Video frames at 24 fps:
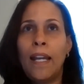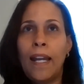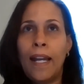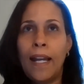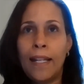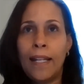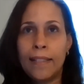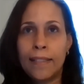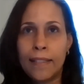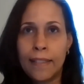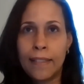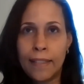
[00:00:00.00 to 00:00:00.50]

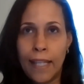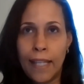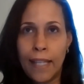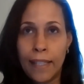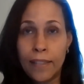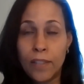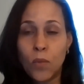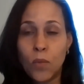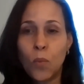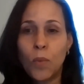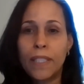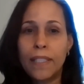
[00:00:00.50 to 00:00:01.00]

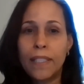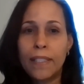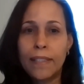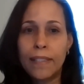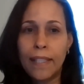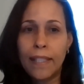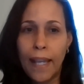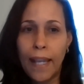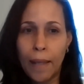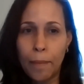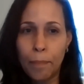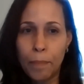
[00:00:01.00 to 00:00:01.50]
assess what
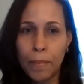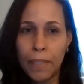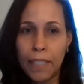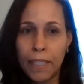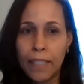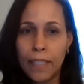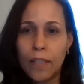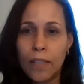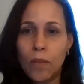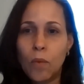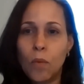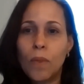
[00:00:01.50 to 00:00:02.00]
is
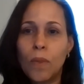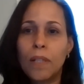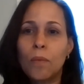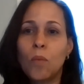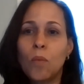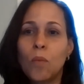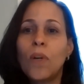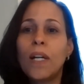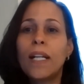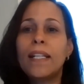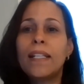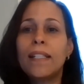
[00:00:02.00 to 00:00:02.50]
happening,
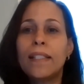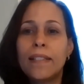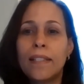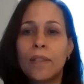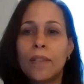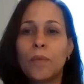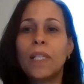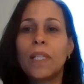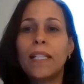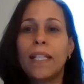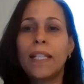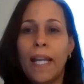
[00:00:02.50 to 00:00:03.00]
what is
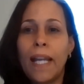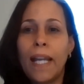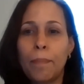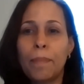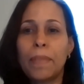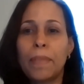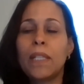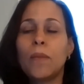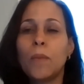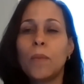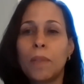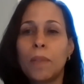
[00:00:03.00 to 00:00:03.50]
really
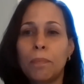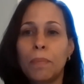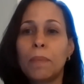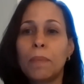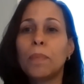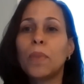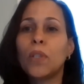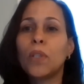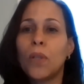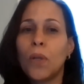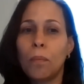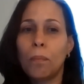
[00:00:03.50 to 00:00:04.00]
happening when
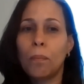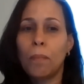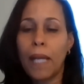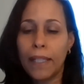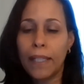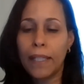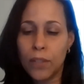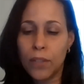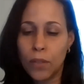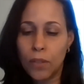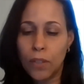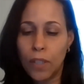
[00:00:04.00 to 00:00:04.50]
people come
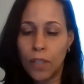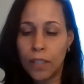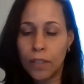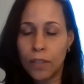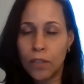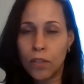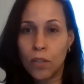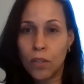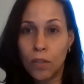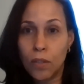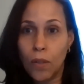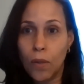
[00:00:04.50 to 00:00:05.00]
back to
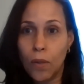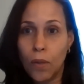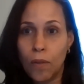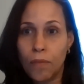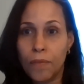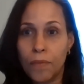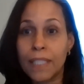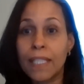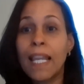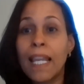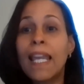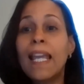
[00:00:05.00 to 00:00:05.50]
the
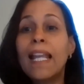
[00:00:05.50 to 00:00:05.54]
office.